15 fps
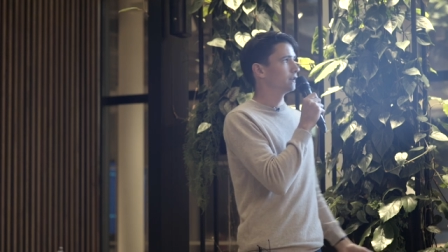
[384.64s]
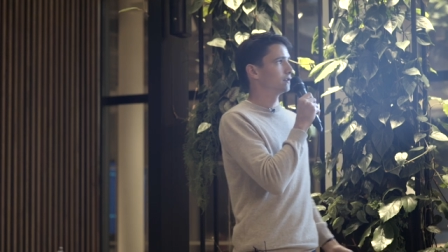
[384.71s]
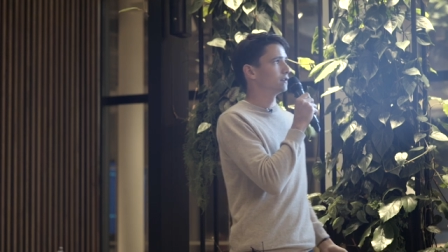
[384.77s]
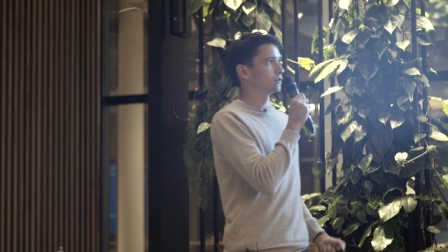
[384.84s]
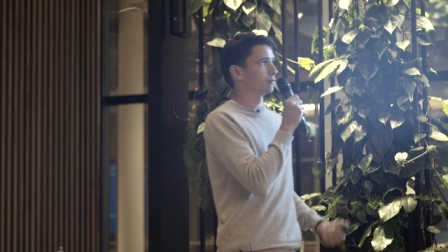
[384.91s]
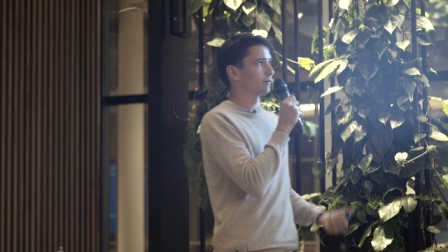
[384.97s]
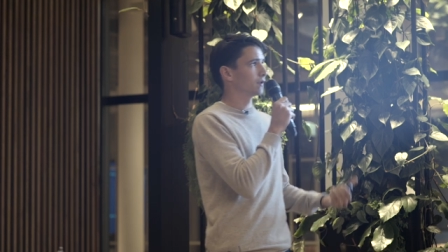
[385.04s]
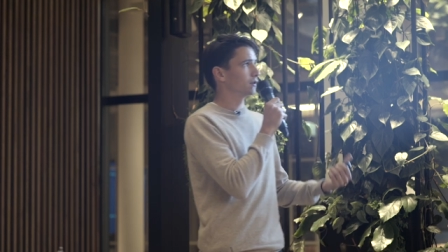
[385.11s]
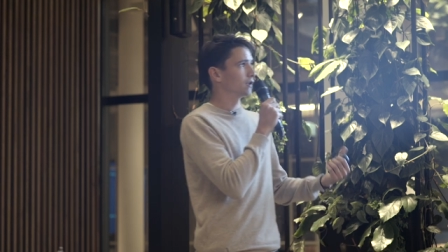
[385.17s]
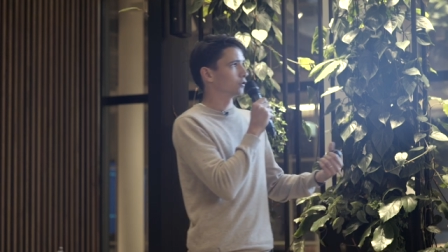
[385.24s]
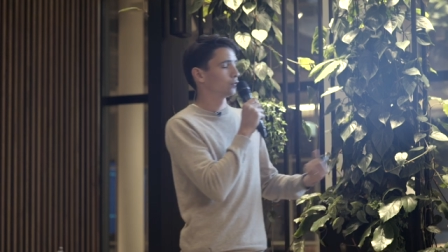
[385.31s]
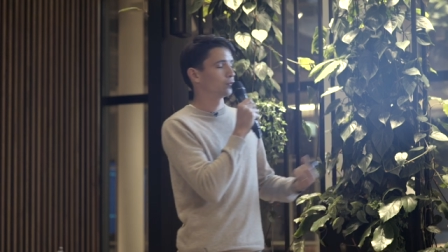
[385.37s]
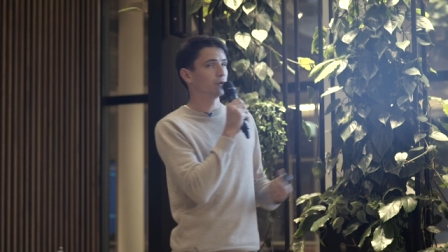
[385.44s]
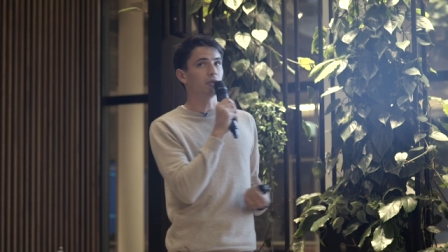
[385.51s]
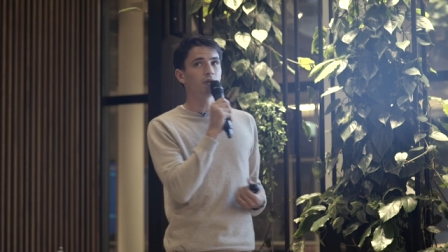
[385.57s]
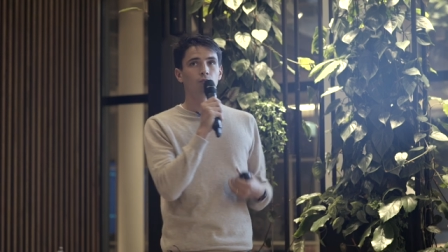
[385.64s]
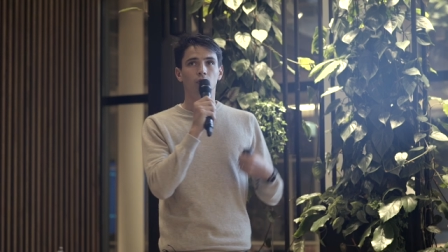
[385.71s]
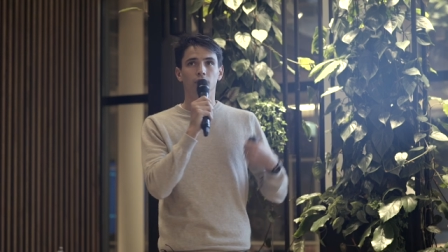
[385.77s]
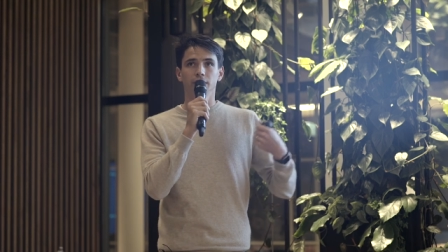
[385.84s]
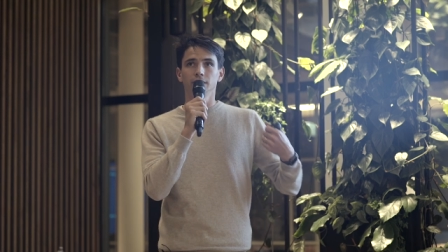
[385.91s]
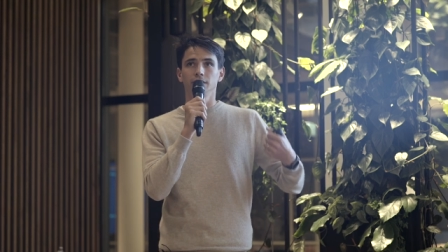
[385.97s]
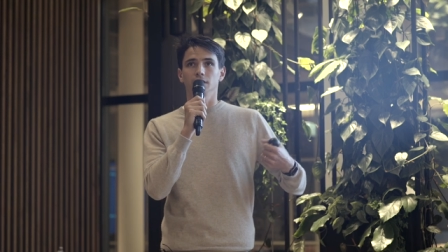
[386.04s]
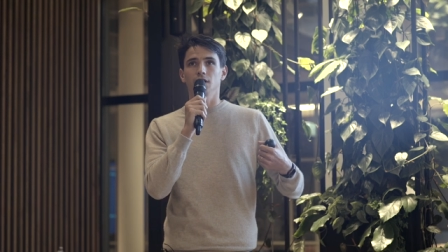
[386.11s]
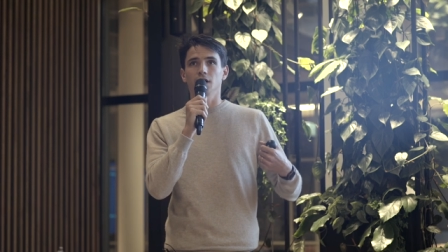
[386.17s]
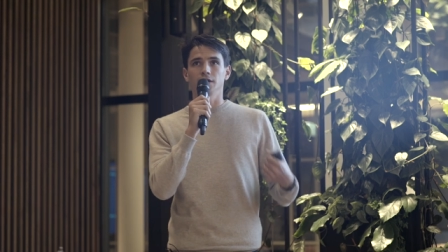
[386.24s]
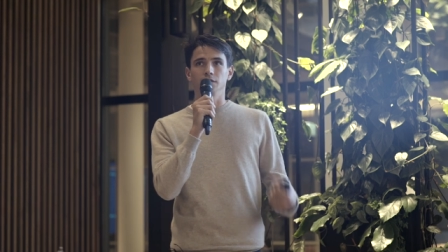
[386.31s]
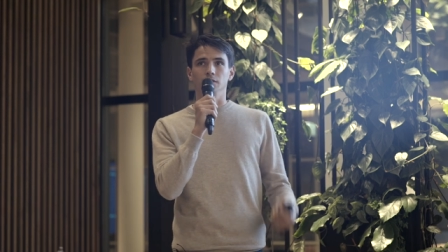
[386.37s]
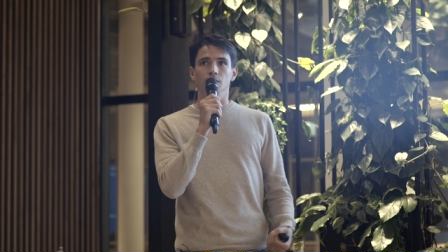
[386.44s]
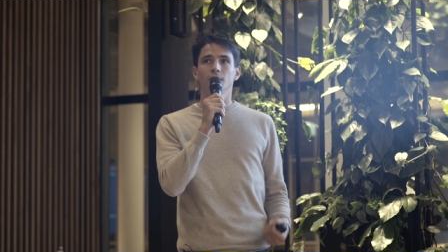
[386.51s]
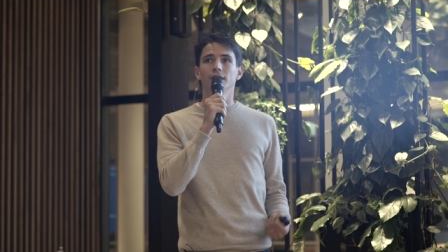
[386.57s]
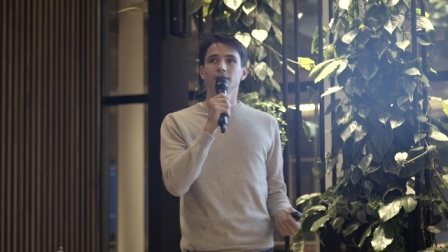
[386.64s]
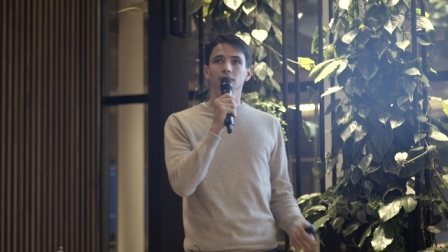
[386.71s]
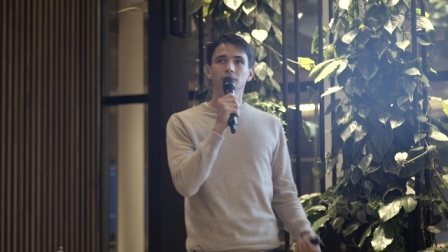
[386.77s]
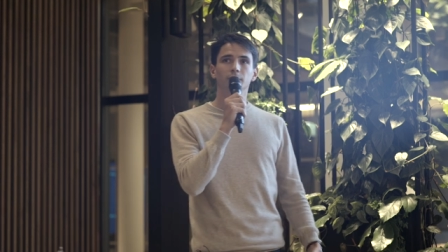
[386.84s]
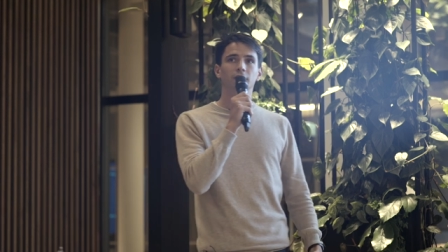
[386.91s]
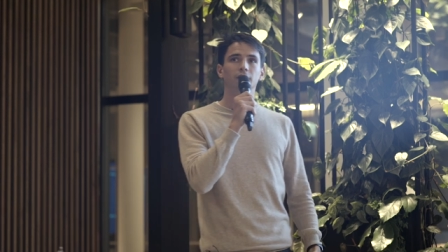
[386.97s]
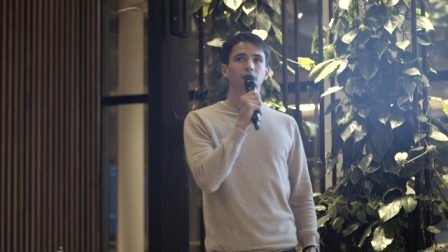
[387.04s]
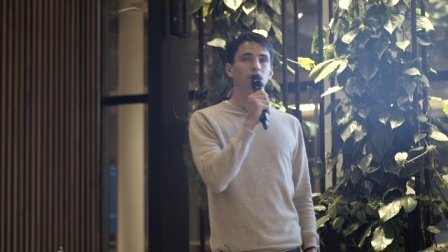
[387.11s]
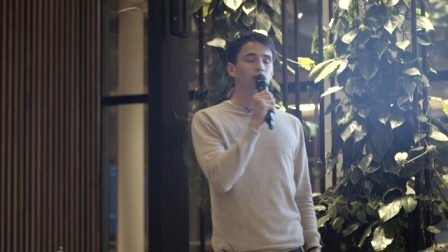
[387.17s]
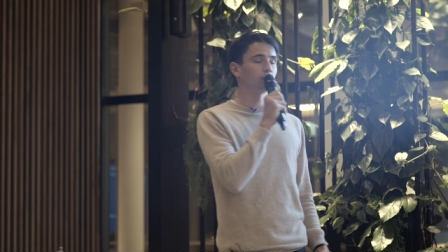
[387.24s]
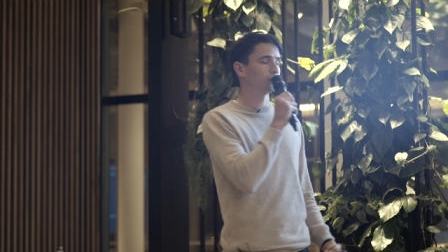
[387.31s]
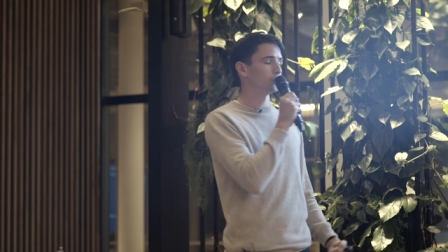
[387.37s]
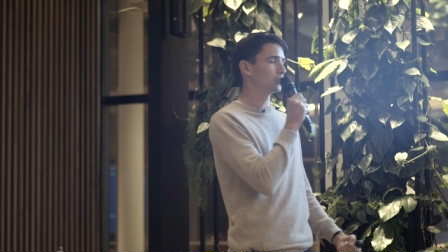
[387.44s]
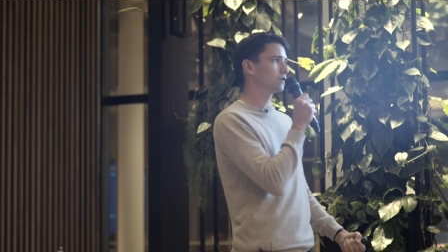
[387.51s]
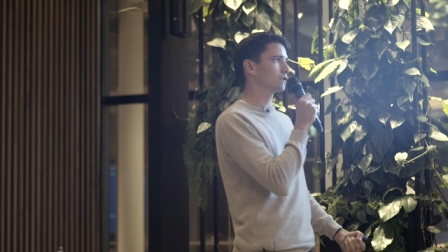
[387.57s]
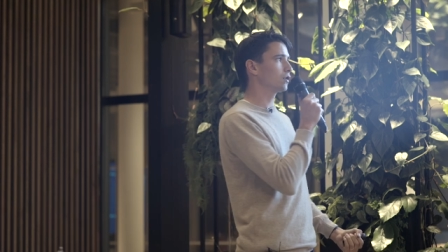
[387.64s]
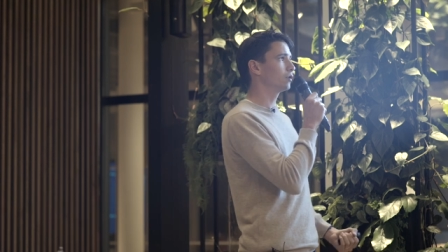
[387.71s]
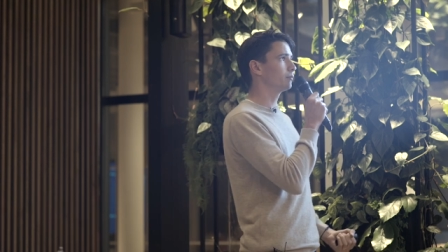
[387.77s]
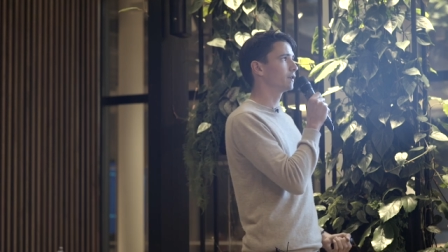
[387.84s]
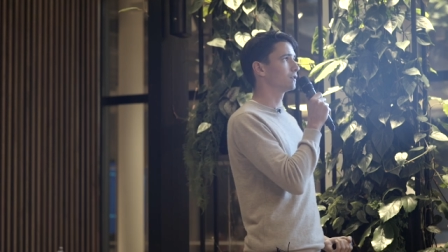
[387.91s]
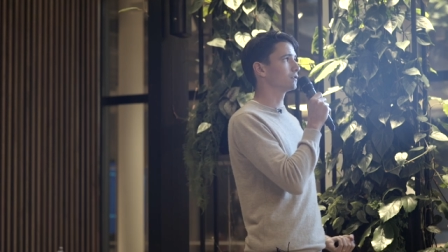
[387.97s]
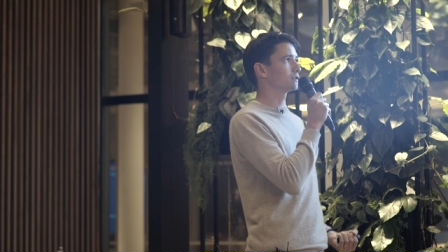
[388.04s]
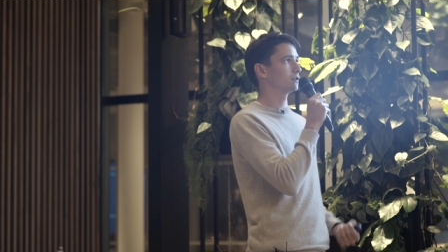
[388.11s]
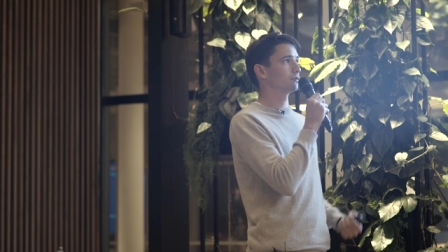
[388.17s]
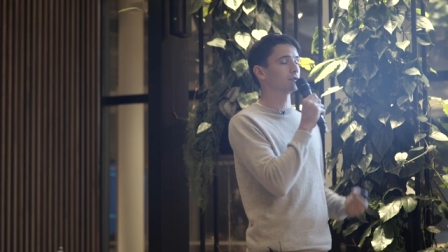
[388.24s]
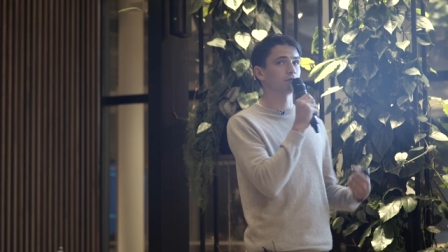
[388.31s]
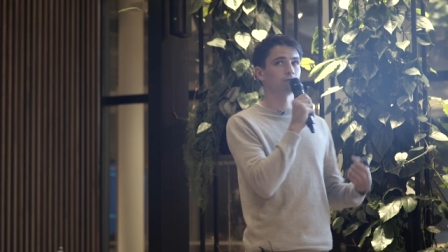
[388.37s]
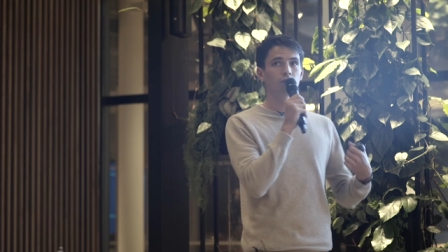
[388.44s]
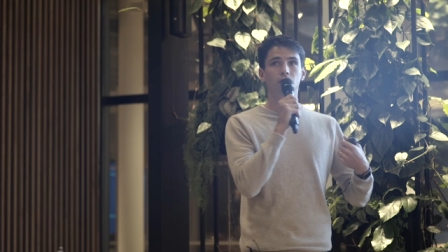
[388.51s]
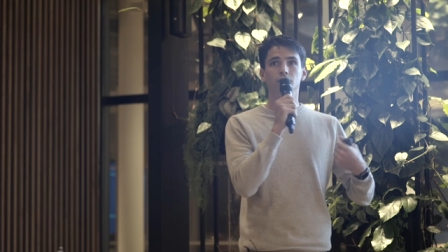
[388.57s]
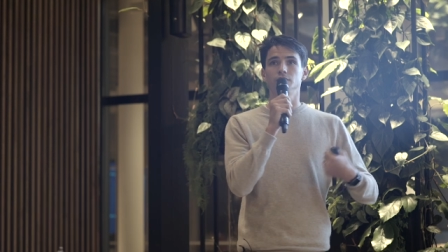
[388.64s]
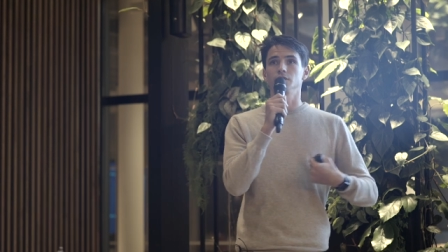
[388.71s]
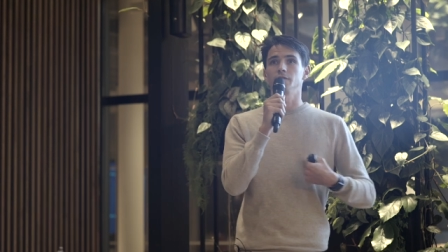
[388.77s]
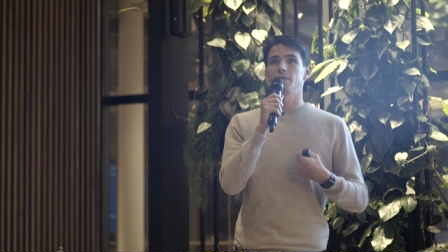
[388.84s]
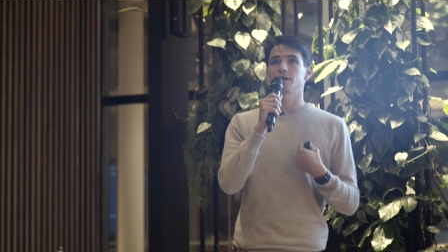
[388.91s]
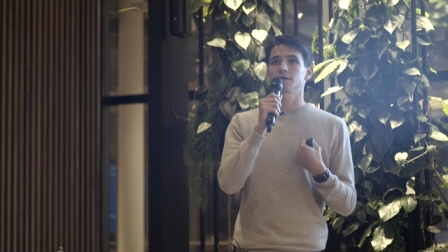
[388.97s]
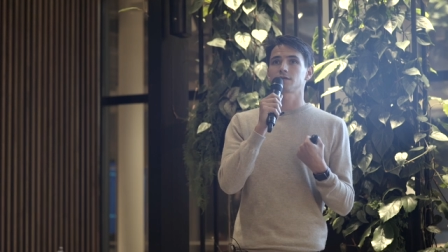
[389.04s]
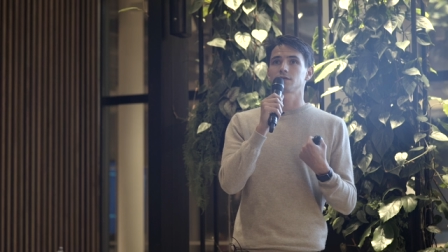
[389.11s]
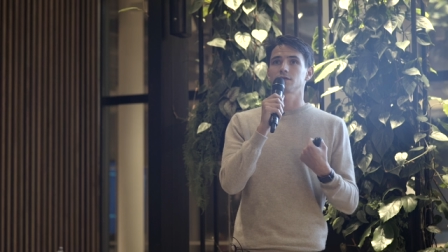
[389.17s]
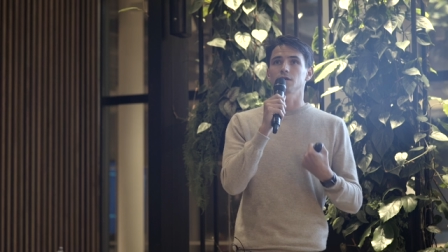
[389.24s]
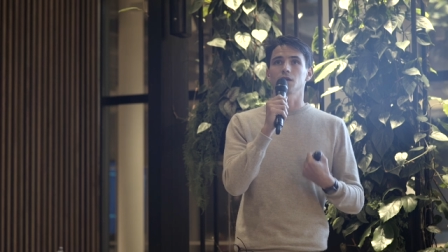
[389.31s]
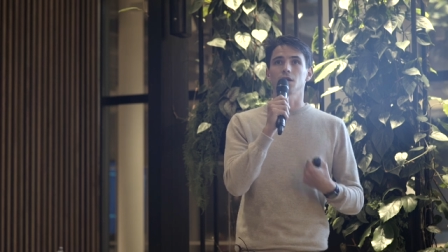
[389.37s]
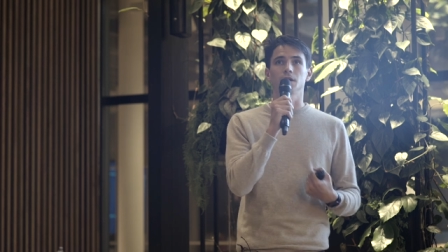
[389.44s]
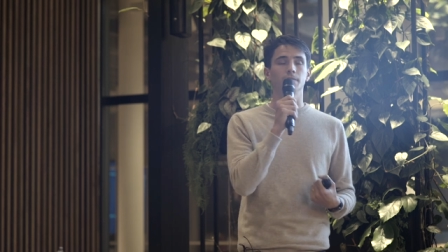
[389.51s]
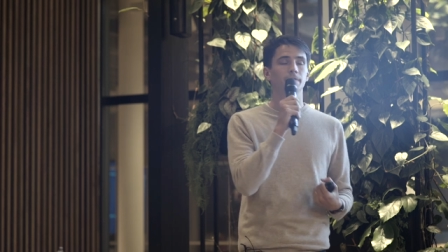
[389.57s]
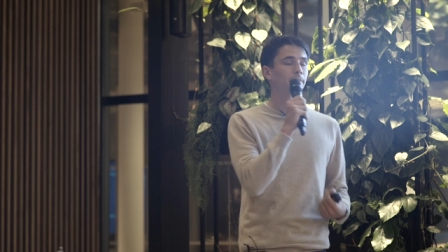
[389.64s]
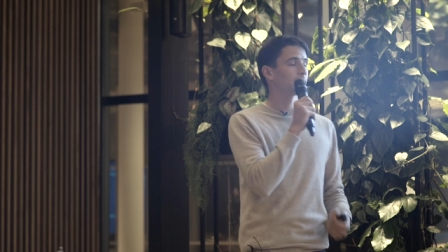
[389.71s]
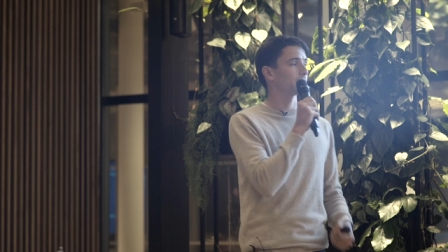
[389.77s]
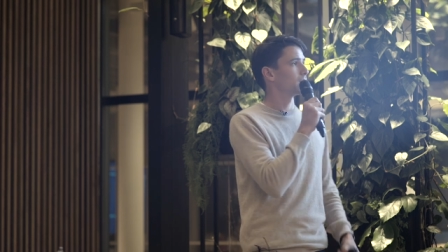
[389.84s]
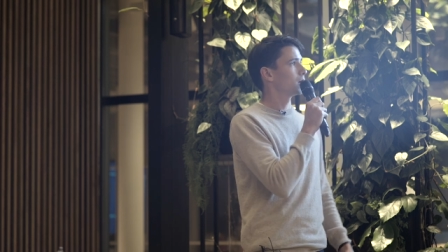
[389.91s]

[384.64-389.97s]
this is something that we wanted at the, right at the beginning to focus on, because there was one of the best um,